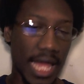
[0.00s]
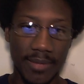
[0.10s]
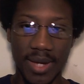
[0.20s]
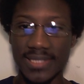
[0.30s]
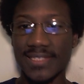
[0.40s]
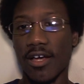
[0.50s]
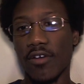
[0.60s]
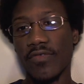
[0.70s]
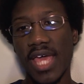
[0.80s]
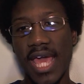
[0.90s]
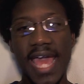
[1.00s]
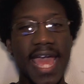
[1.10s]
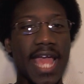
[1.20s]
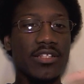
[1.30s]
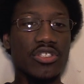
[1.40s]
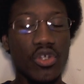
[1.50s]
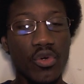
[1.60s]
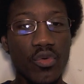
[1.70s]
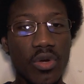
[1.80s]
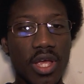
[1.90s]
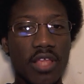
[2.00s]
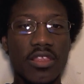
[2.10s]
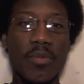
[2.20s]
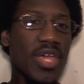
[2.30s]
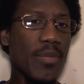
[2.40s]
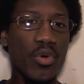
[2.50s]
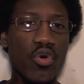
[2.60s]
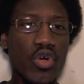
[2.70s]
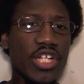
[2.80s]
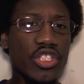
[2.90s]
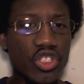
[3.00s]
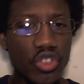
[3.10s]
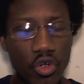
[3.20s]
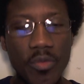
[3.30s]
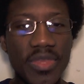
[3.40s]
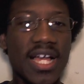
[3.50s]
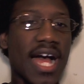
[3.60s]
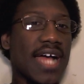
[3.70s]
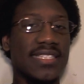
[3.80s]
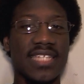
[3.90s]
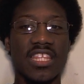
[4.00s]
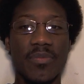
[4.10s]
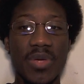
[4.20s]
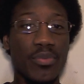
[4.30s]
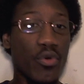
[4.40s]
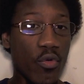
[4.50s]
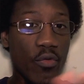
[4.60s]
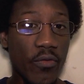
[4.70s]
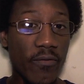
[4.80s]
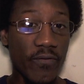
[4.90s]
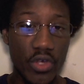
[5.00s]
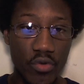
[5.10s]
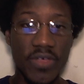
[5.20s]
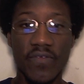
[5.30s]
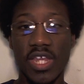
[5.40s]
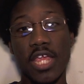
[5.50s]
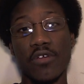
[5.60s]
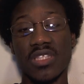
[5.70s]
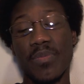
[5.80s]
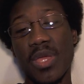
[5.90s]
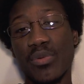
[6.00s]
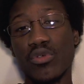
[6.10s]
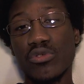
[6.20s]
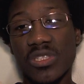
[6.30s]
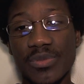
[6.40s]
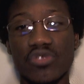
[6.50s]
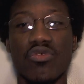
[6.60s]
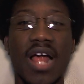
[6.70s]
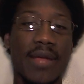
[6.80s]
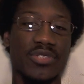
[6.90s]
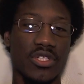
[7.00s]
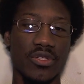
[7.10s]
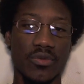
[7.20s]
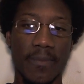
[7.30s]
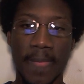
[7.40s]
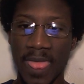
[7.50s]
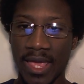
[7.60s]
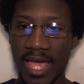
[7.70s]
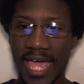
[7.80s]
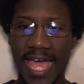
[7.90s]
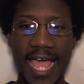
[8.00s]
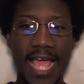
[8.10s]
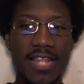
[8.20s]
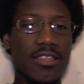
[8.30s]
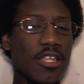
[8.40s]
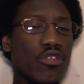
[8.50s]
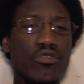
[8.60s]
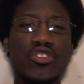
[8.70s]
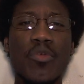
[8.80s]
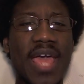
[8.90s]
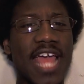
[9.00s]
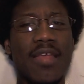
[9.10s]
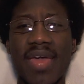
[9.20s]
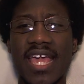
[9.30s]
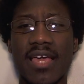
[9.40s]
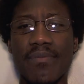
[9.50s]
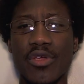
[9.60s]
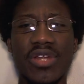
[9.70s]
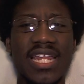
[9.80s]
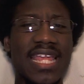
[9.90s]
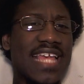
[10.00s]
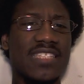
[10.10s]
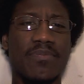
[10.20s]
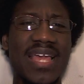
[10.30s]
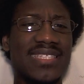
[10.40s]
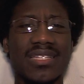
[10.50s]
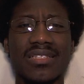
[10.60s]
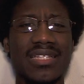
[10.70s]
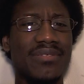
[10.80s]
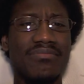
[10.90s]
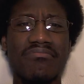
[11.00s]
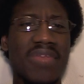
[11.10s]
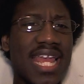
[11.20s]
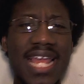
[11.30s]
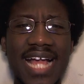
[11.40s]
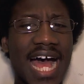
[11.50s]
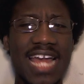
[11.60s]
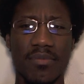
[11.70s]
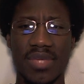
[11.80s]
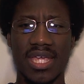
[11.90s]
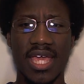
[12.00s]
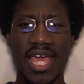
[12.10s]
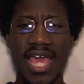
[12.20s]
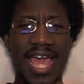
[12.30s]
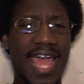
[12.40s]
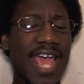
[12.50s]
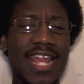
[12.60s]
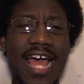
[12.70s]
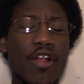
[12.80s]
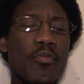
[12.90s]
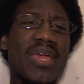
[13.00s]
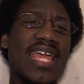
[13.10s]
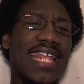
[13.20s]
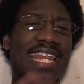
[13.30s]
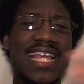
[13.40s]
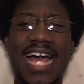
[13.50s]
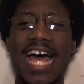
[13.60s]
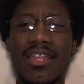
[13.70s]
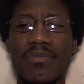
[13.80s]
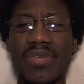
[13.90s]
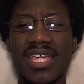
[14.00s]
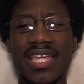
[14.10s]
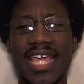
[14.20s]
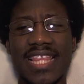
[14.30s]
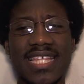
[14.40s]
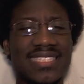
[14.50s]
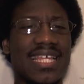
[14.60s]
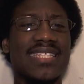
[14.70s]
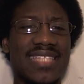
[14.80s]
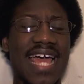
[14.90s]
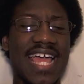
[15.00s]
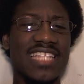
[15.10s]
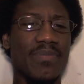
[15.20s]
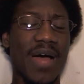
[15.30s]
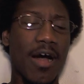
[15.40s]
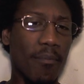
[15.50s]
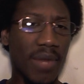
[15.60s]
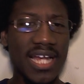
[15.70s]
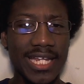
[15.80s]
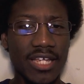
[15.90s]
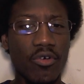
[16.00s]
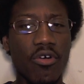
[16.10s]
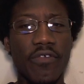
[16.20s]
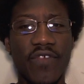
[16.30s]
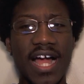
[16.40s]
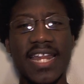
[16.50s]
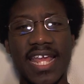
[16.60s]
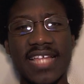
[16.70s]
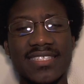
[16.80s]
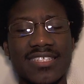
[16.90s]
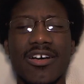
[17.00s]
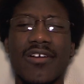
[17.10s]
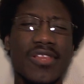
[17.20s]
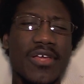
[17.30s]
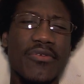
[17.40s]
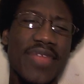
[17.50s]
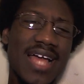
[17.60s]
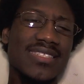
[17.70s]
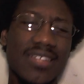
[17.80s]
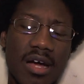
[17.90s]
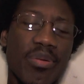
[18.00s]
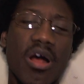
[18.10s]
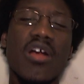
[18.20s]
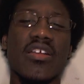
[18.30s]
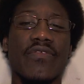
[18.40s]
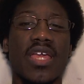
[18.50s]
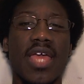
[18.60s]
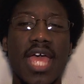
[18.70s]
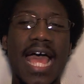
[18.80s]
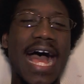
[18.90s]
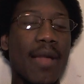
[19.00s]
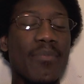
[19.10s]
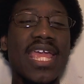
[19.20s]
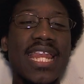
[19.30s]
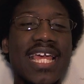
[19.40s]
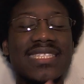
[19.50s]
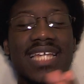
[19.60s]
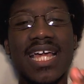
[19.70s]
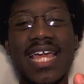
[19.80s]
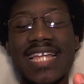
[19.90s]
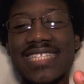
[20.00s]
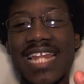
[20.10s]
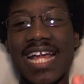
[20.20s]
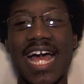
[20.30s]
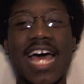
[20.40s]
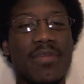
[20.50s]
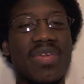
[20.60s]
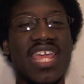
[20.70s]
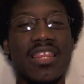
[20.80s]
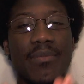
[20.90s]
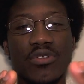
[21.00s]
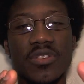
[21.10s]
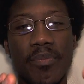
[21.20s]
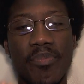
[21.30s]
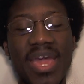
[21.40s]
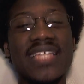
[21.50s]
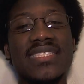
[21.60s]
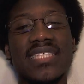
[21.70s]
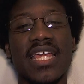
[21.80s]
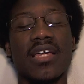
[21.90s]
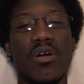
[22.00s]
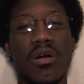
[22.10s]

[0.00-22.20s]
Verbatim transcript: like myself, and two, the people who consume the content, the people who view the videos, the people who subscribe to you. And the YouTube anime community is basically an economy. And I don't mean an economy in the sense that it's about money or finances, although that's a part of it. I mean it's a it's an economy in the most basic